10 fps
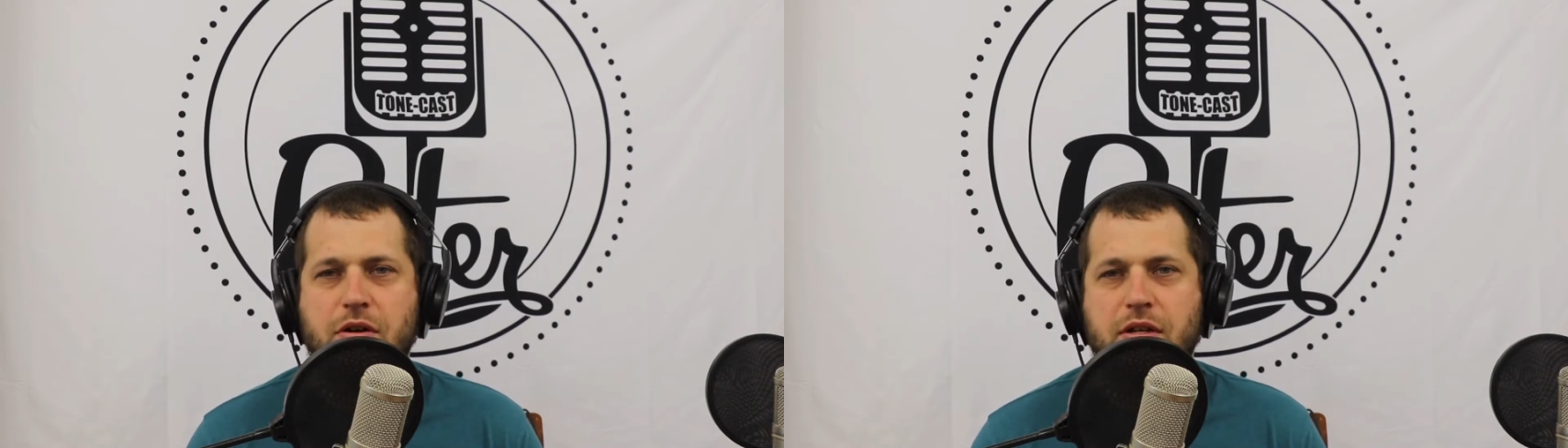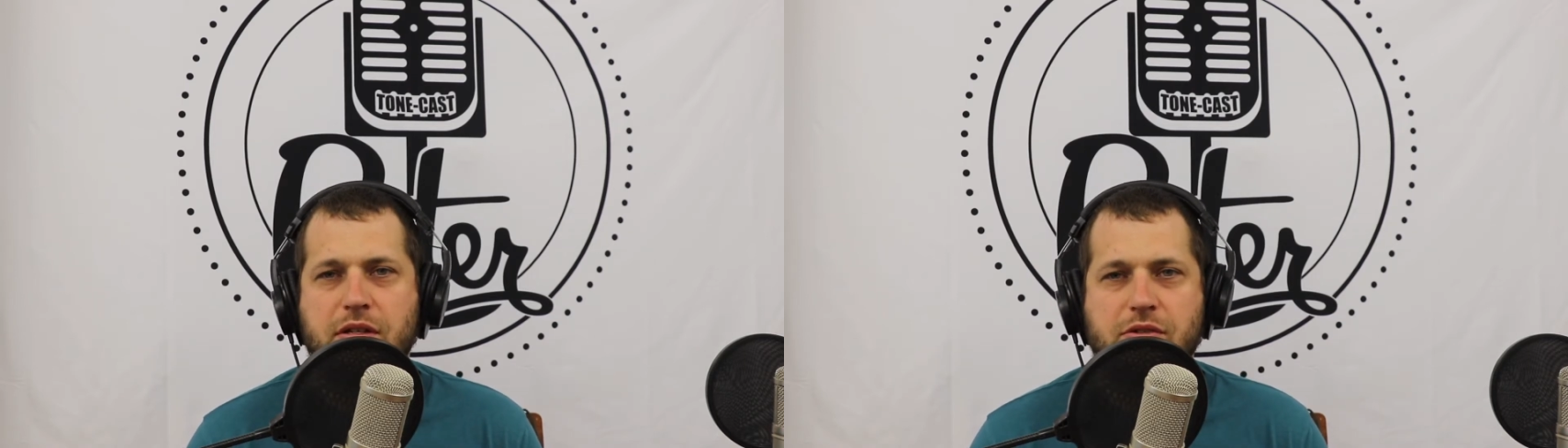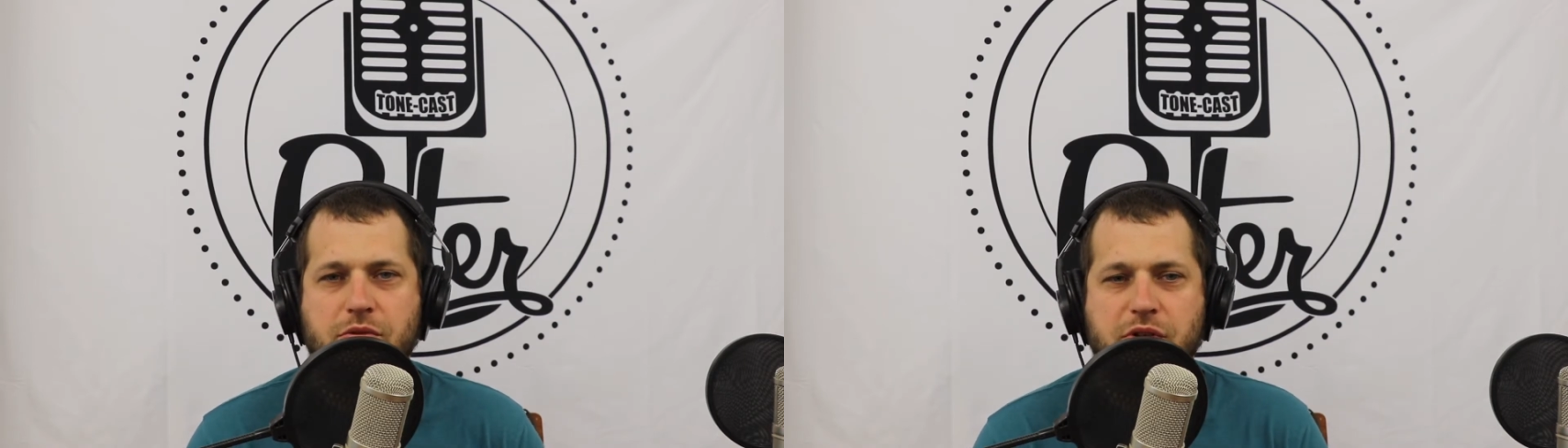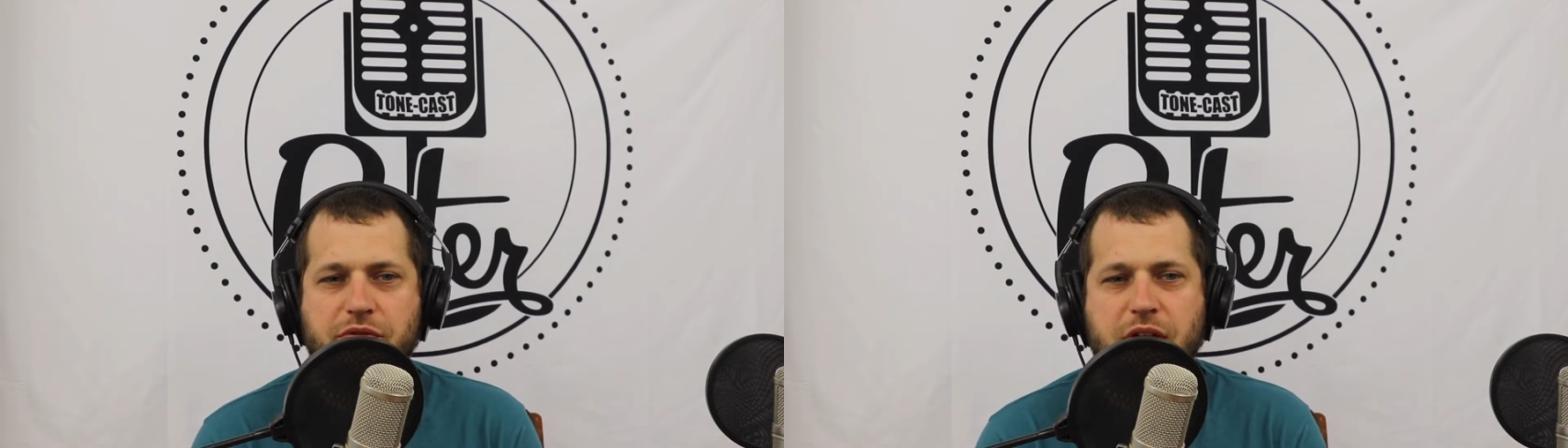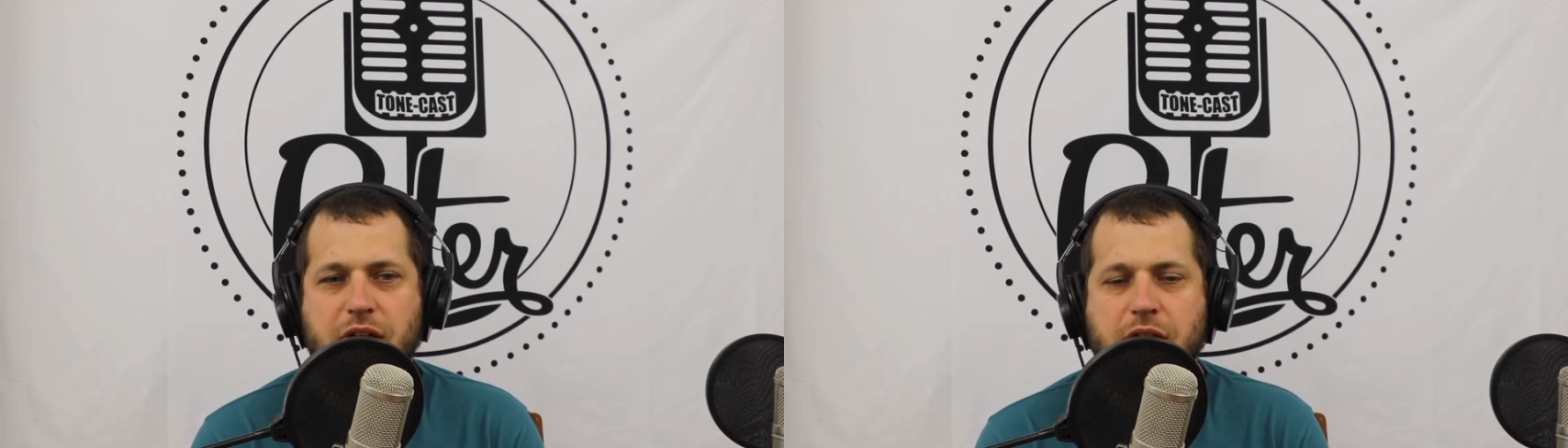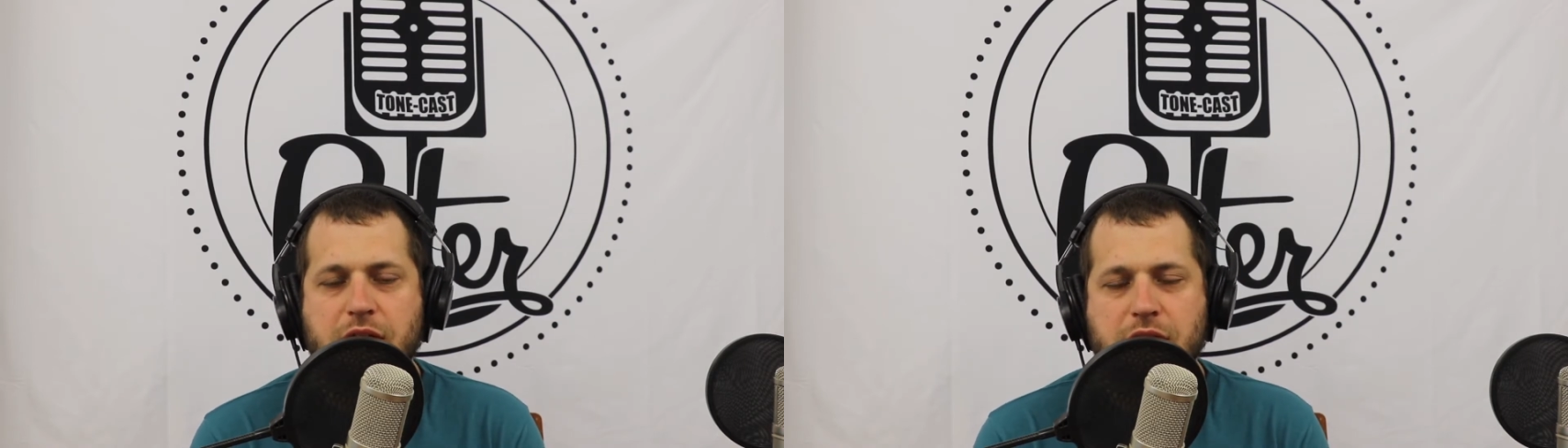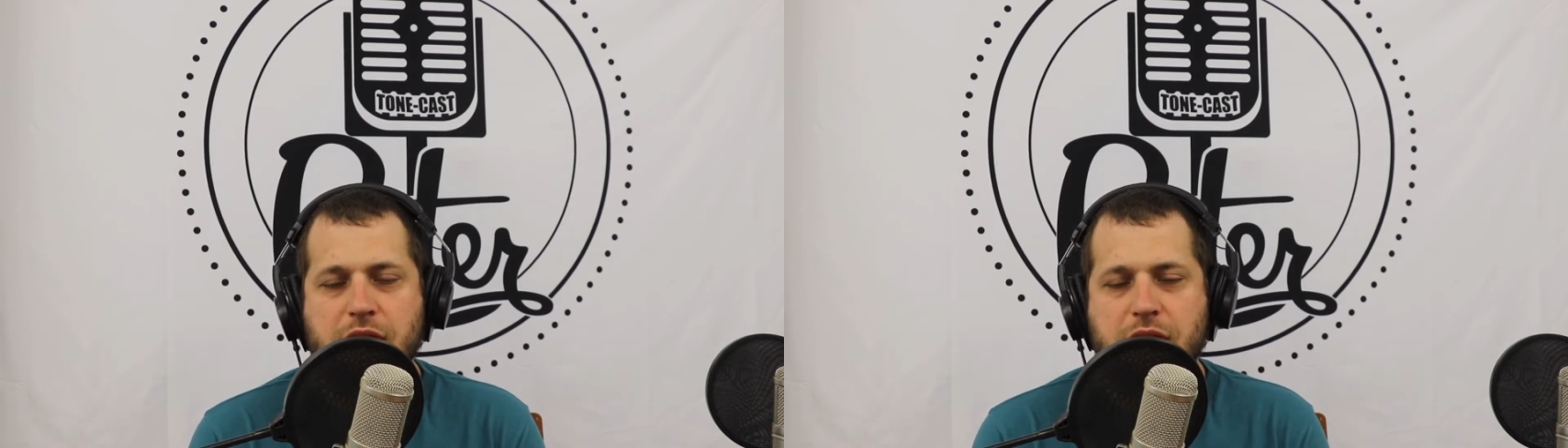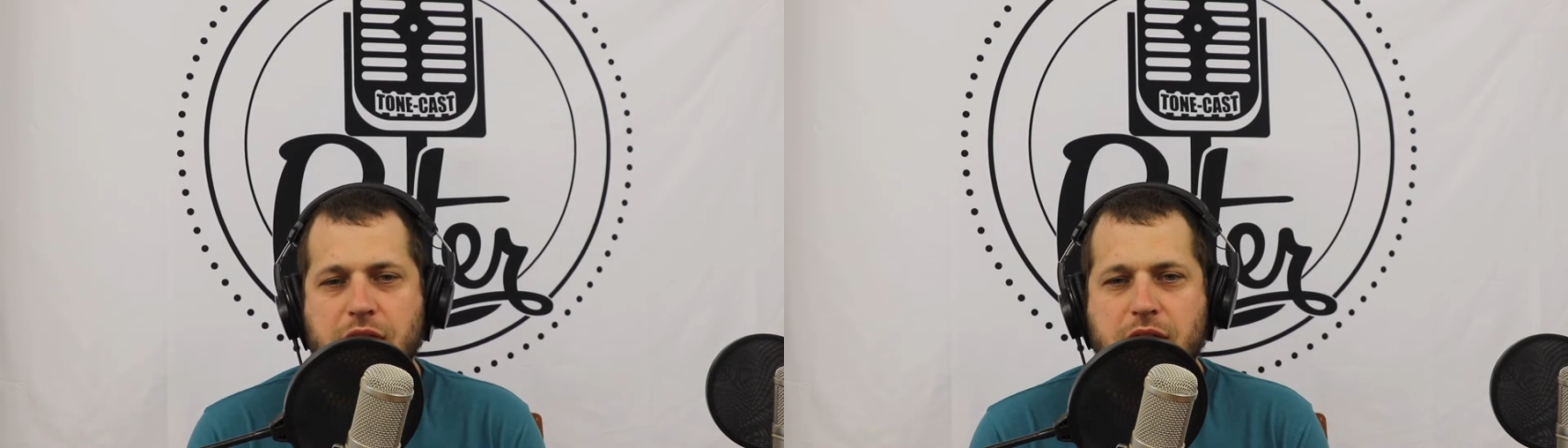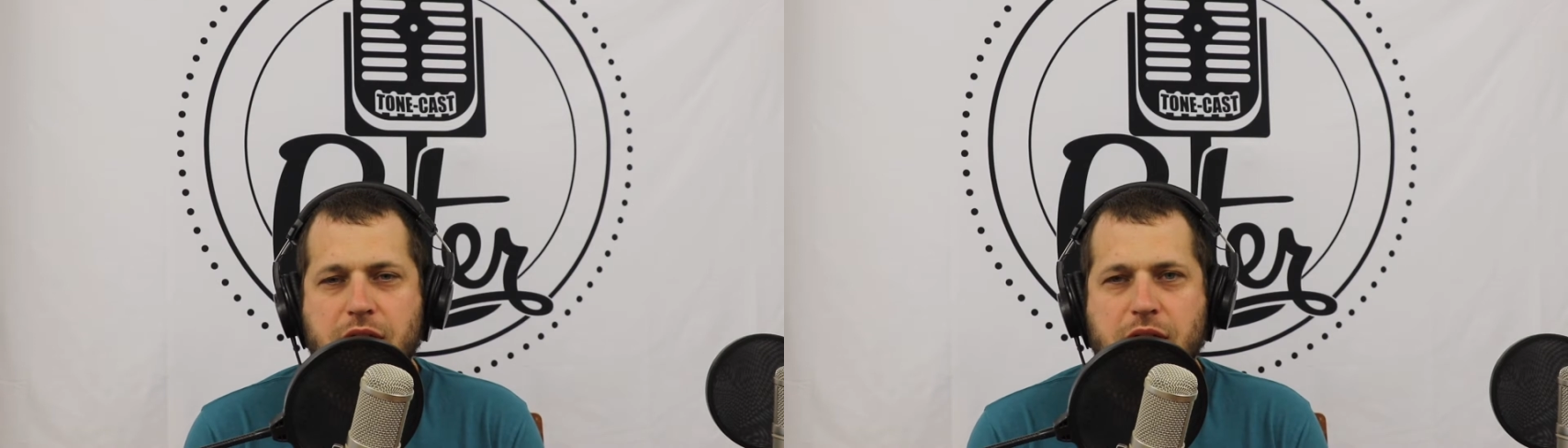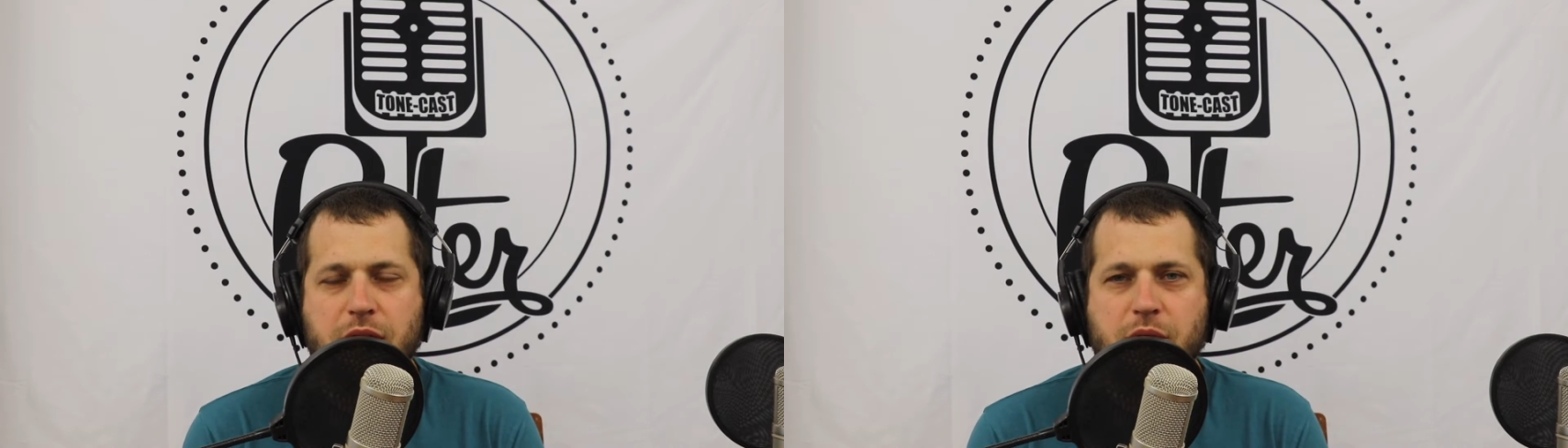It's sort of a, a